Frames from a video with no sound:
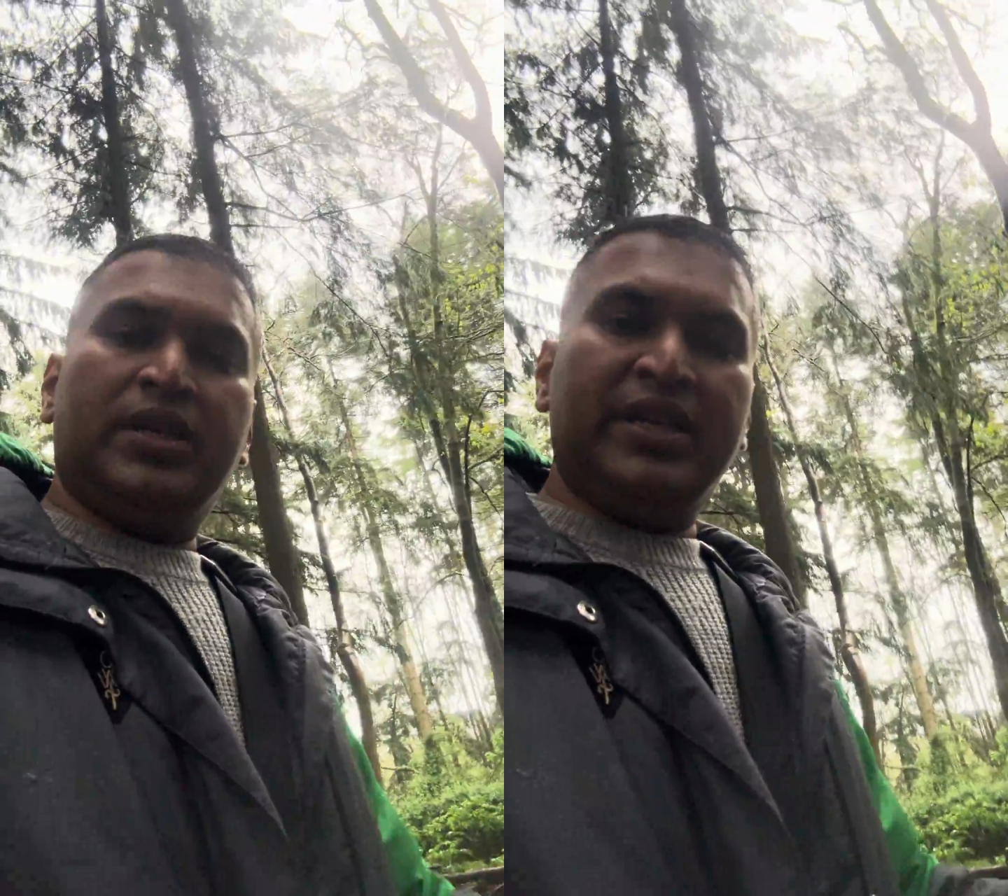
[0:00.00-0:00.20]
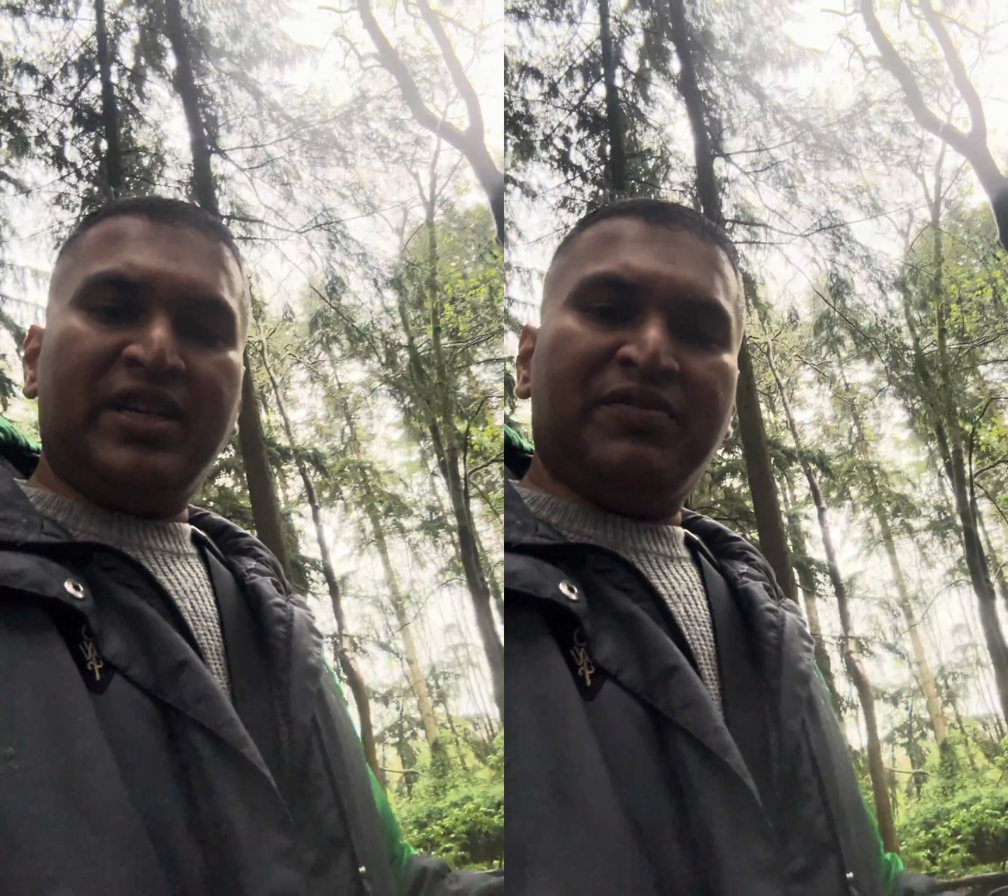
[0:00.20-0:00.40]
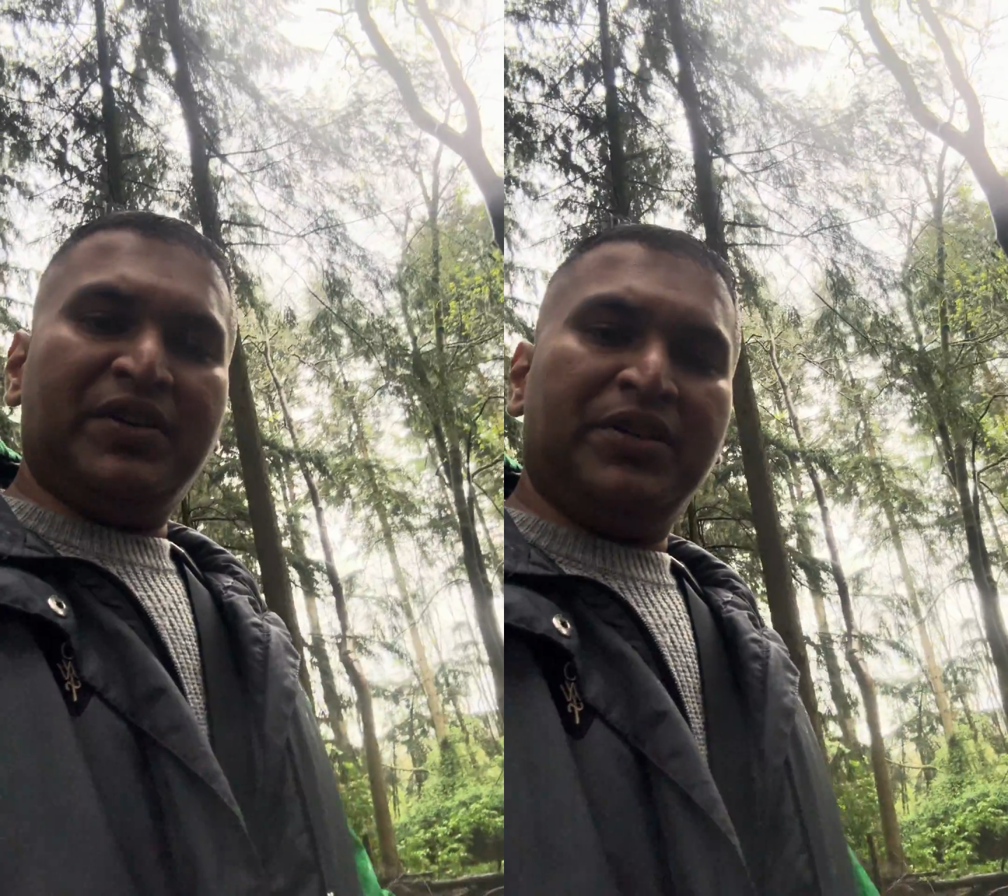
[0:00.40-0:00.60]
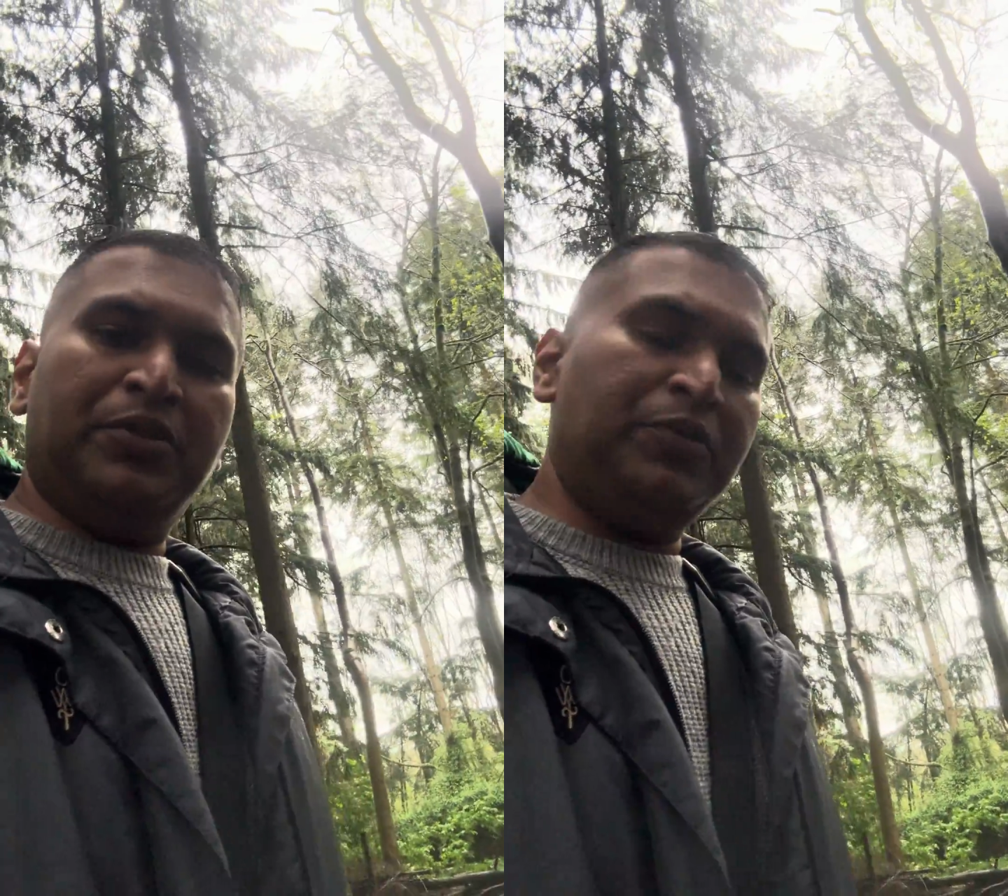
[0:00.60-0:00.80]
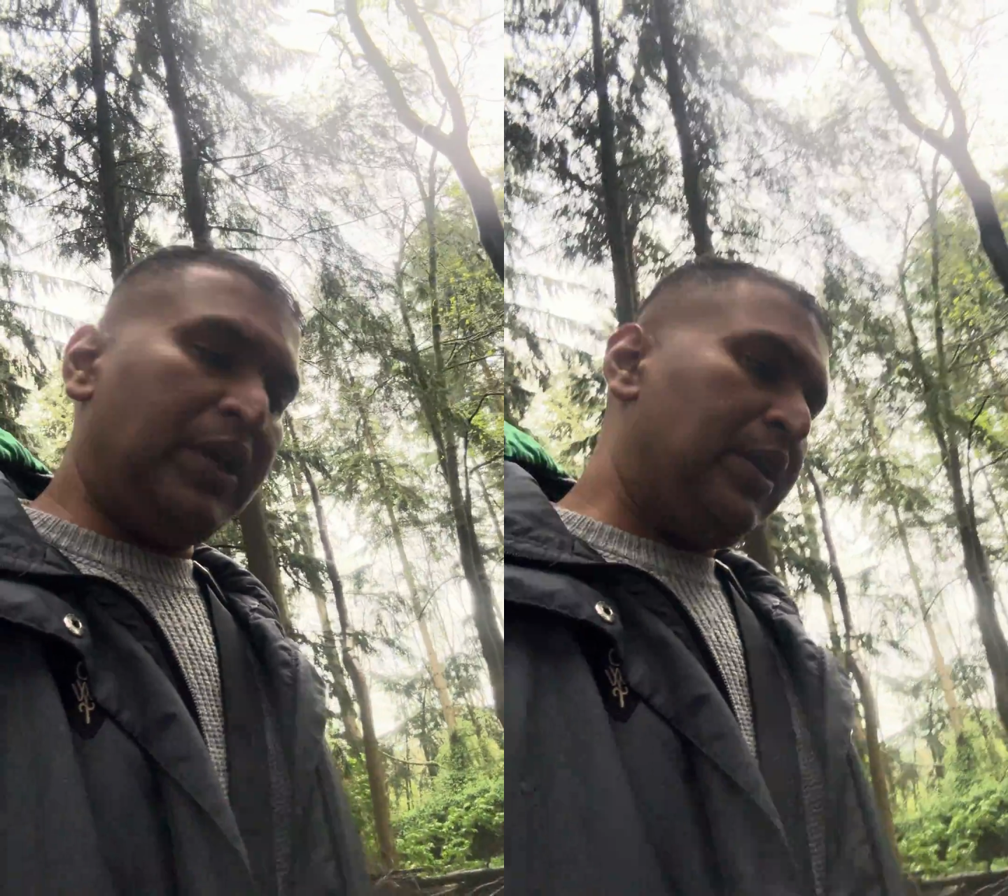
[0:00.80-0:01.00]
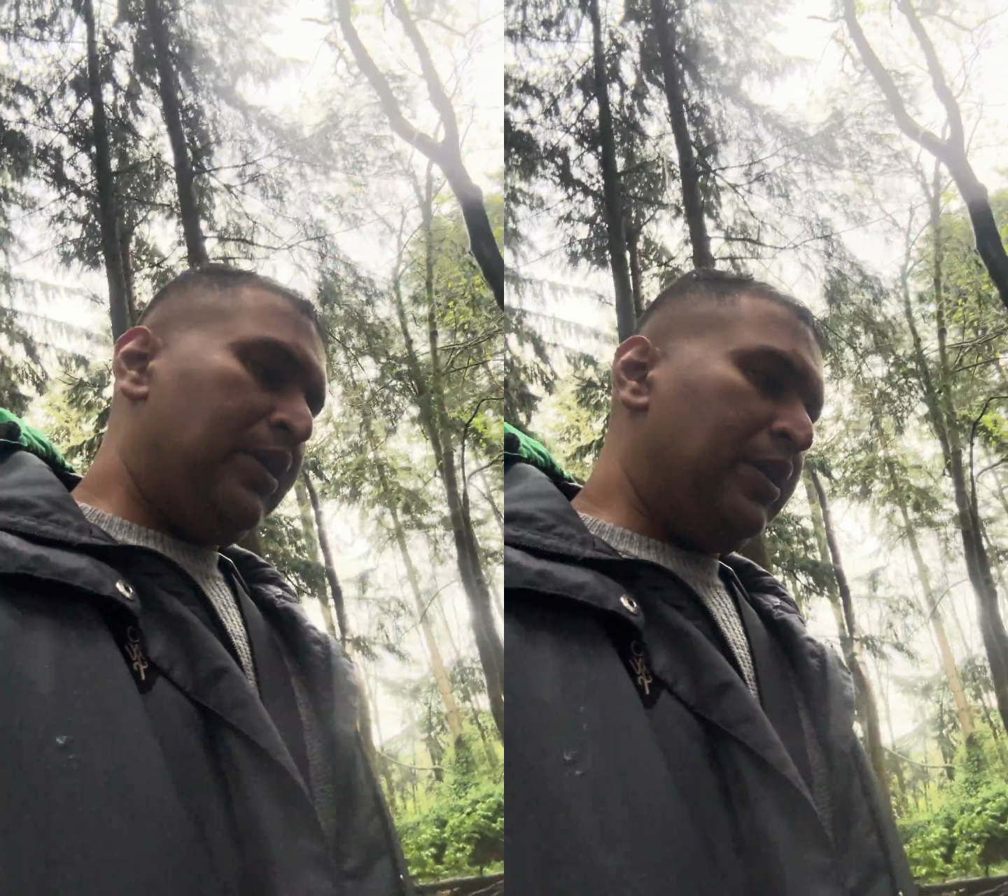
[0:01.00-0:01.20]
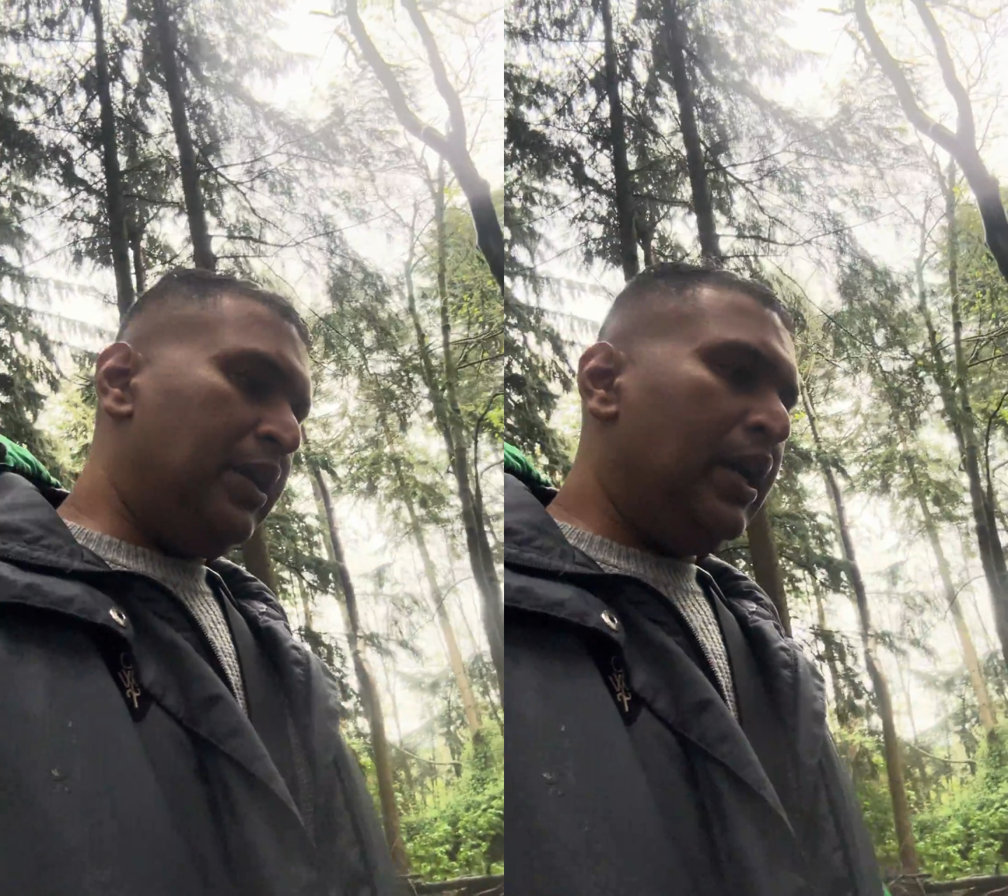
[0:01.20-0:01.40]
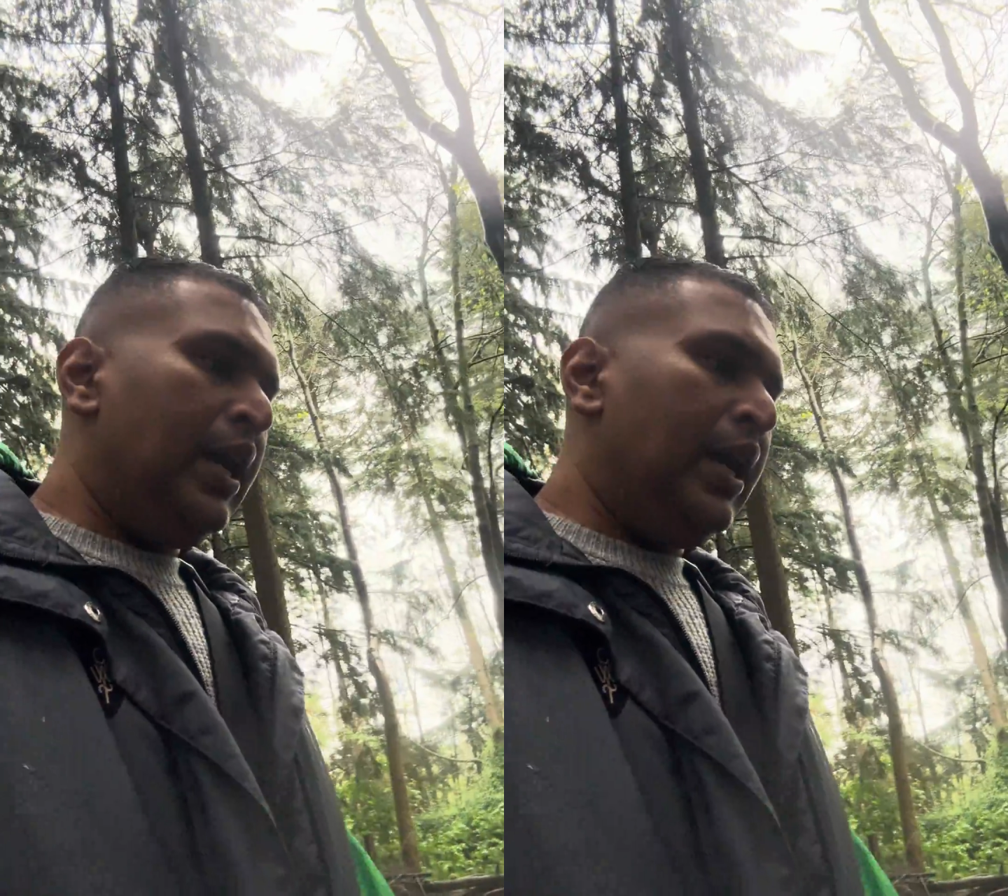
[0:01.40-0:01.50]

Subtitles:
interface user entity.